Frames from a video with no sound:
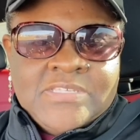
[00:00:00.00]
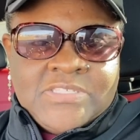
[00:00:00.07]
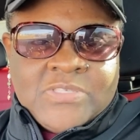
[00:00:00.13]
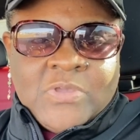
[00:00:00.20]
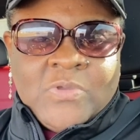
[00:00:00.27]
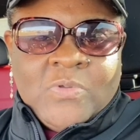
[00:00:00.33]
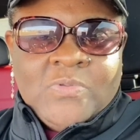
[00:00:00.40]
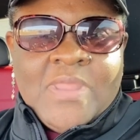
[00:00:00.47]

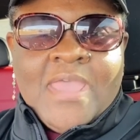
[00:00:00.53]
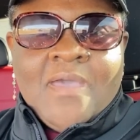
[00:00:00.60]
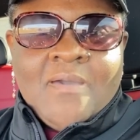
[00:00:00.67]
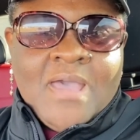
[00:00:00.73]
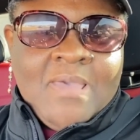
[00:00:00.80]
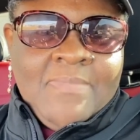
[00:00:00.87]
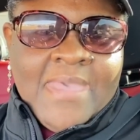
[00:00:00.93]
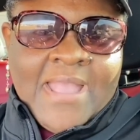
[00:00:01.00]
So now
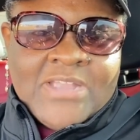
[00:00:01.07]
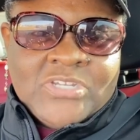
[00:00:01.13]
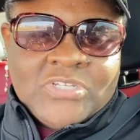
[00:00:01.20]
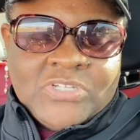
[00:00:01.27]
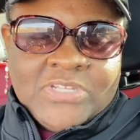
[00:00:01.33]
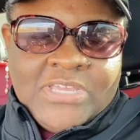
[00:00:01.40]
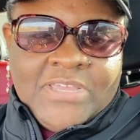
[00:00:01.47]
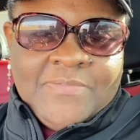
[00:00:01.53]
I'm
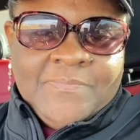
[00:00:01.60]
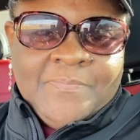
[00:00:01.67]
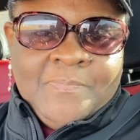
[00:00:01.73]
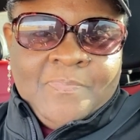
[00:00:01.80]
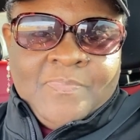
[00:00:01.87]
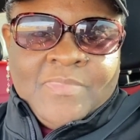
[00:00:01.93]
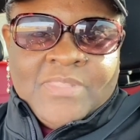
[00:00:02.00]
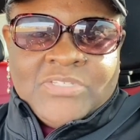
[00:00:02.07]
actually
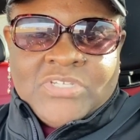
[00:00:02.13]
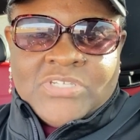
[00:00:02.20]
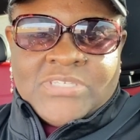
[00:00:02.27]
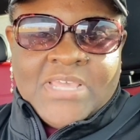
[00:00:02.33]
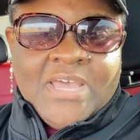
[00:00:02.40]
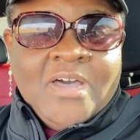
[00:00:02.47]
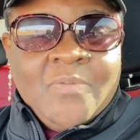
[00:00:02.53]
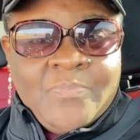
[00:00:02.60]
just
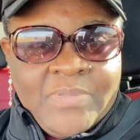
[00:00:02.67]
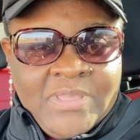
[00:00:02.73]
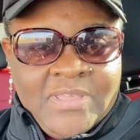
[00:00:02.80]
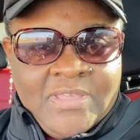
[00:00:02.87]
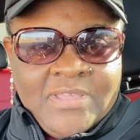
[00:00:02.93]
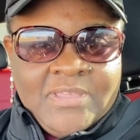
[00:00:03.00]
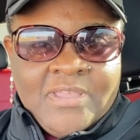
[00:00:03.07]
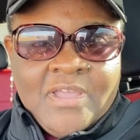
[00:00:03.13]

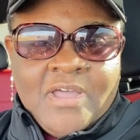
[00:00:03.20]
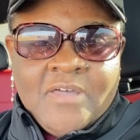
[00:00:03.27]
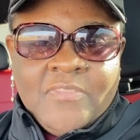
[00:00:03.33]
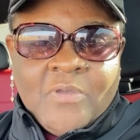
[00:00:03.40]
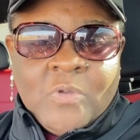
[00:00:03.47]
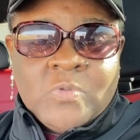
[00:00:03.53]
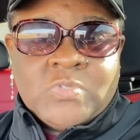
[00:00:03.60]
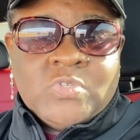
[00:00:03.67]
helping
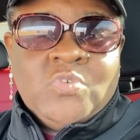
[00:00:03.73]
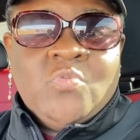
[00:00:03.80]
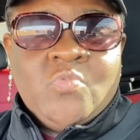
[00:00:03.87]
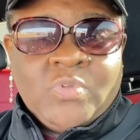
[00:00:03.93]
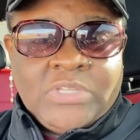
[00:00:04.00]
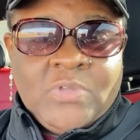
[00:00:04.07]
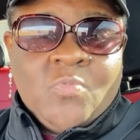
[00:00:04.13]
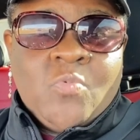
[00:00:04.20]
those who
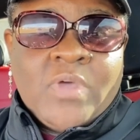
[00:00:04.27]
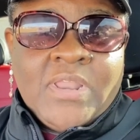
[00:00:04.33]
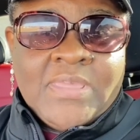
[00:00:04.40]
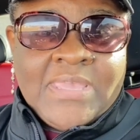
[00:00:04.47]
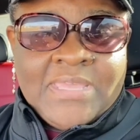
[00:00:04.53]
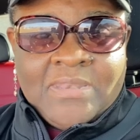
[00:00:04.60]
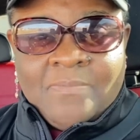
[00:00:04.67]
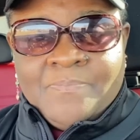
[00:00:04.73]
really want to
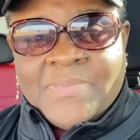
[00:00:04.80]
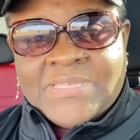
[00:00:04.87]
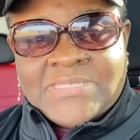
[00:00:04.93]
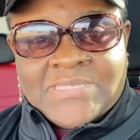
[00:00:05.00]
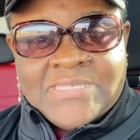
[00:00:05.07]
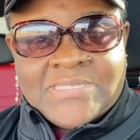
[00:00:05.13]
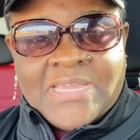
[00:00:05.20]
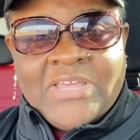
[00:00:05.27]
get in
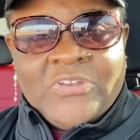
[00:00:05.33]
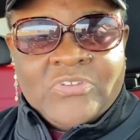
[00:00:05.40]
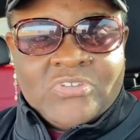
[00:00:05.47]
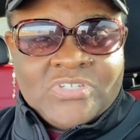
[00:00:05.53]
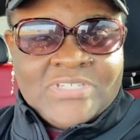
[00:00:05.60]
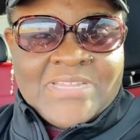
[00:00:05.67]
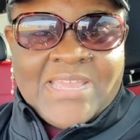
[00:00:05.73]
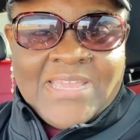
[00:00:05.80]
business
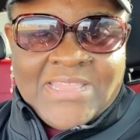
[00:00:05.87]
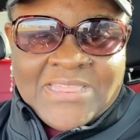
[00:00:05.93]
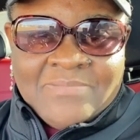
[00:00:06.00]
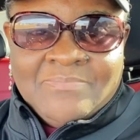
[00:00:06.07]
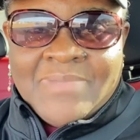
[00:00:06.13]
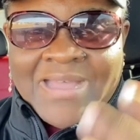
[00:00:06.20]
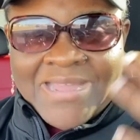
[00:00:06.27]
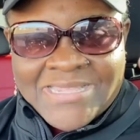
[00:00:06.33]
understand the
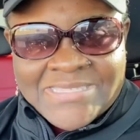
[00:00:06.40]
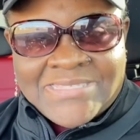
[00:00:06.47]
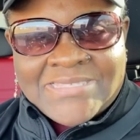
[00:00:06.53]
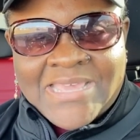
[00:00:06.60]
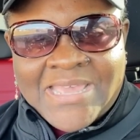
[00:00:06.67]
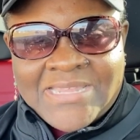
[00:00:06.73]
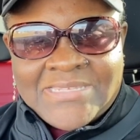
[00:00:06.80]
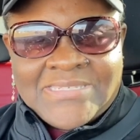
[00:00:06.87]

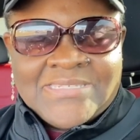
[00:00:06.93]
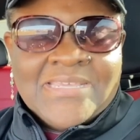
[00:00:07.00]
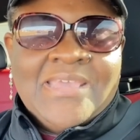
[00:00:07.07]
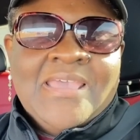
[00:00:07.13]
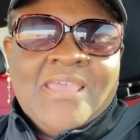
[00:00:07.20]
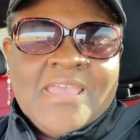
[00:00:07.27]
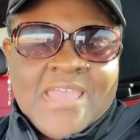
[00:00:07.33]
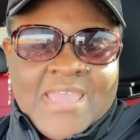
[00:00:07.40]
mindset
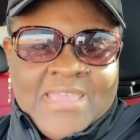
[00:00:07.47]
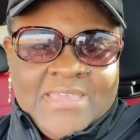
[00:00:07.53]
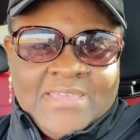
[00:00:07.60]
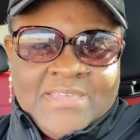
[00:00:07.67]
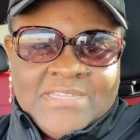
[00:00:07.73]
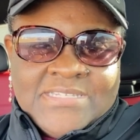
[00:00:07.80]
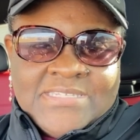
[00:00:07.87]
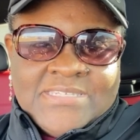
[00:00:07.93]

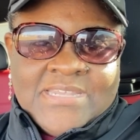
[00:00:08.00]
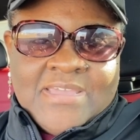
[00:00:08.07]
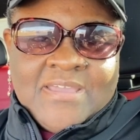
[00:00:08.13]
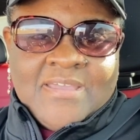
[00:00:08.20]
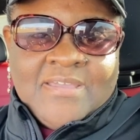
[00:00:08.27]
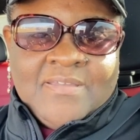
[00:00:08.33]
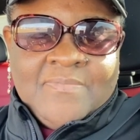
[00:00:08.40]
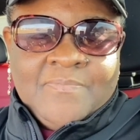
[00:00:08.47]
and
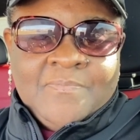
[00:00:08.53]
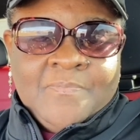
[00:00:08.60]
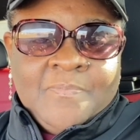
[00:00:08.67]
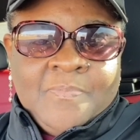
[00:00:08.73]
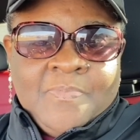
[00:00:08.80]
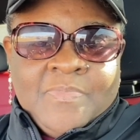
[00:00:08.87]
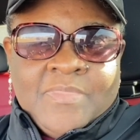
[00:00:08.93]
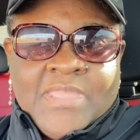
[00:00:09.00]

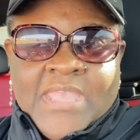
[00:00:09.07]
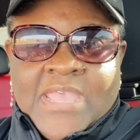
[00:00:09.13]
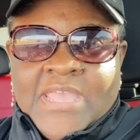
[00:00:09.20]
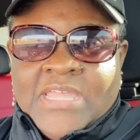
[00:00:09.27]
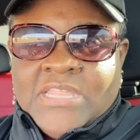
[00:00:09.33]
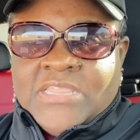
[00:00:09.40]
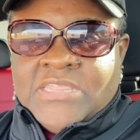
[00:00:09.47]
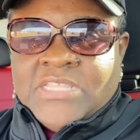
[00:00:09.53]

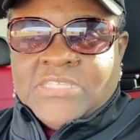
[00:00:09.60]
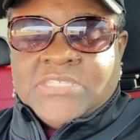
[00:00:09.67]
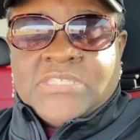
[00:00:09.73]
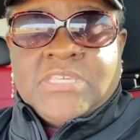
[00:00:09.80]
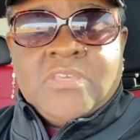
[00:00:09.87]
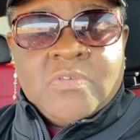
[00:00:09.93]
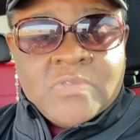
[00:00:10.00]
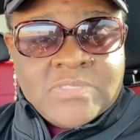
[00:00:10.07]
the
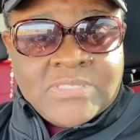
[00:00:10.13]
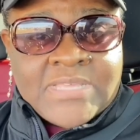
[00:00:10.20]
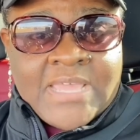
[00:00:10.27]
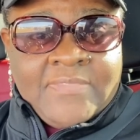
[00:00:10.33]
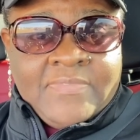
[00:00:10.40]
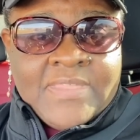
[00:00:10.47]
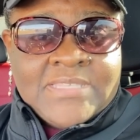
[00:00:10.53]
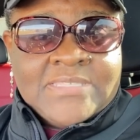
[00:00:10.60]
skill
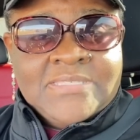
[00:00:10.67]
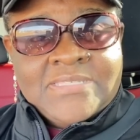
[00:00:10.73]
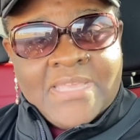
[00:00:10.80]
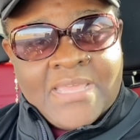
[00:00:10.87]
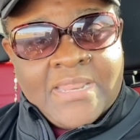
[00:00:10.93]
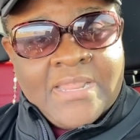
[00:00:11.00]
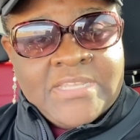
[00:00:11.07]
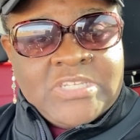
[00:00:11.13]
set that's
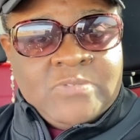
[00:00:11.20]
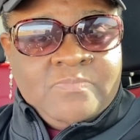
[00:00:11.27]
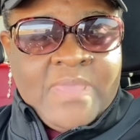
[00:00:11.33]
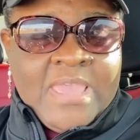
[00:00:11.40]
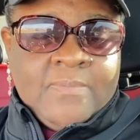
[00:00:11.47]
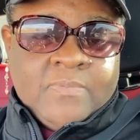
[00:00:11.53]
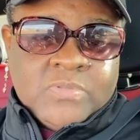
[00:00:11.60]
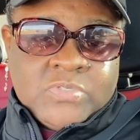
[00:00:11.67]
needed to
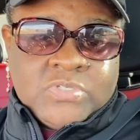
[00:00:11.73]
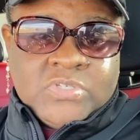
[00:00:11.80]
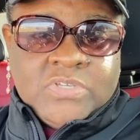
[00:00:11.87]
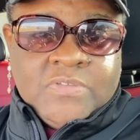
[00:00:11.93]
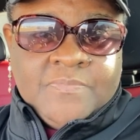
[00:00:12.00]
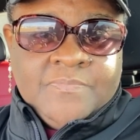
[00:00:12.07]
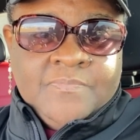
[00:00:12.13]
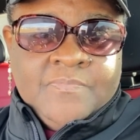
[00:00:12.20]
be able
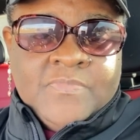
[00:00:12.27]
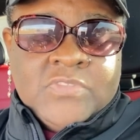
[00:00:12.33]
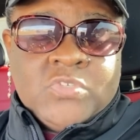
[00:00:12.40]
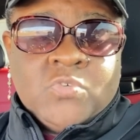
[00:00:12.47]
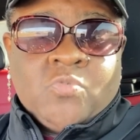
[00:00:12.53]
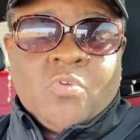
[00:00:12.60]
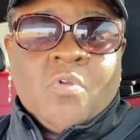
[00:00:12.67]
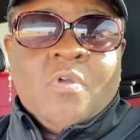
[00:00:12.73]
to
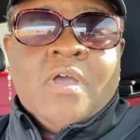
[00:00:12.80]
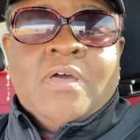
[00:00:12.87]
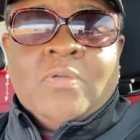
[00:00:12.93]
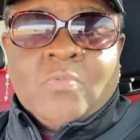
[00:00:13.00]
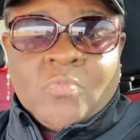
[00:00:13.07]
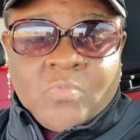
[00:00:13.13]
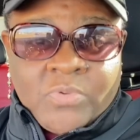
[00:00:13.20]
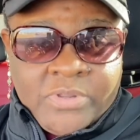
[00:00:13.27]
grow a
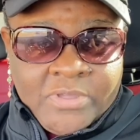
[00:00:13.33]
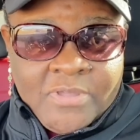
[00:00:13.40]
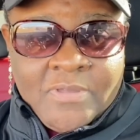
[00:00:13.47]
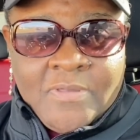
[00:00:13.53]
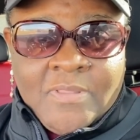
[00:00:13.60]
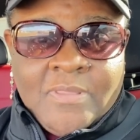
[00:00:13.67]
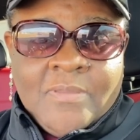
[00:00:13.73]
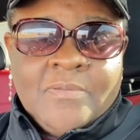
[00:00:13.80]
real